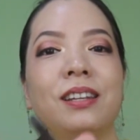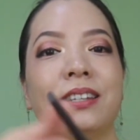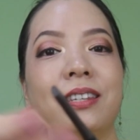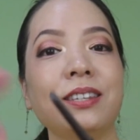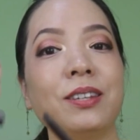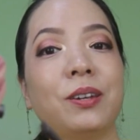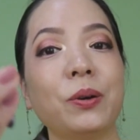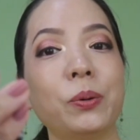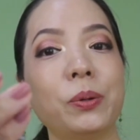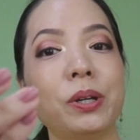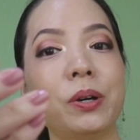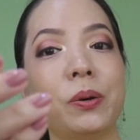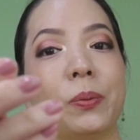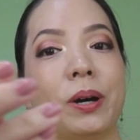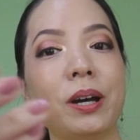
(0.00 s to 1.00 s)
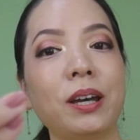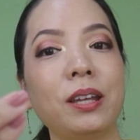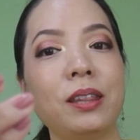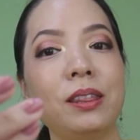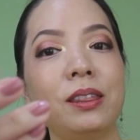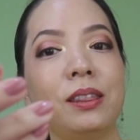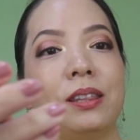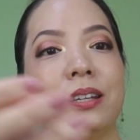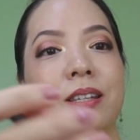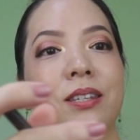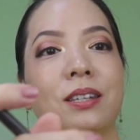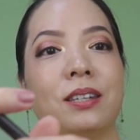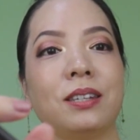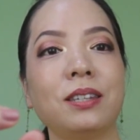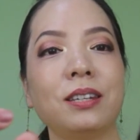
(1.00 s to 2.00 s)
This is the older one.
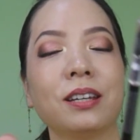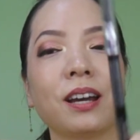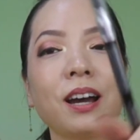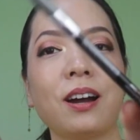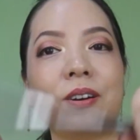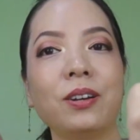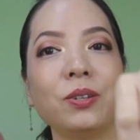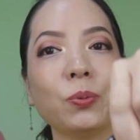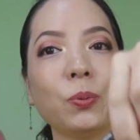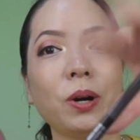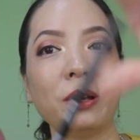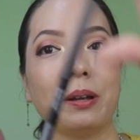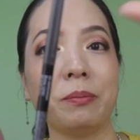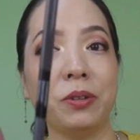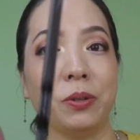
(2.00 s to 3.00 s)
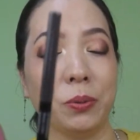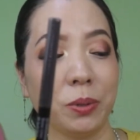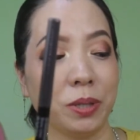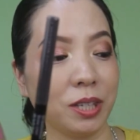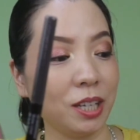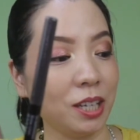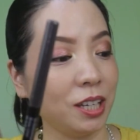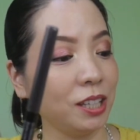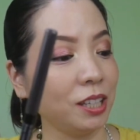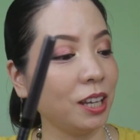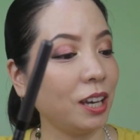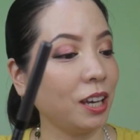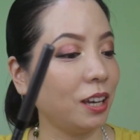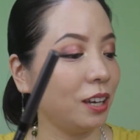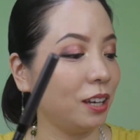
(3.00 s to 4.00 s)
This is the current one I'm using,
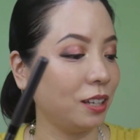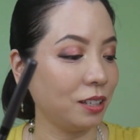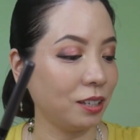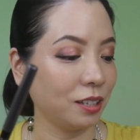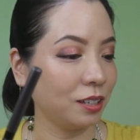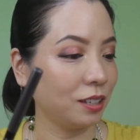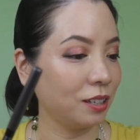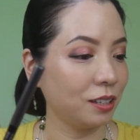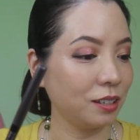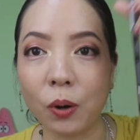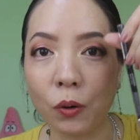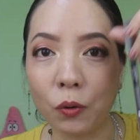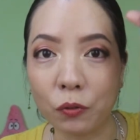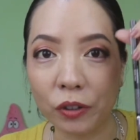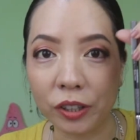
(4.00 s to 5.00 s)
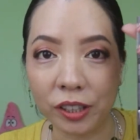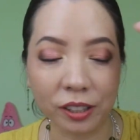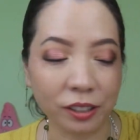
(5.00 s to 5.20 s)
and more over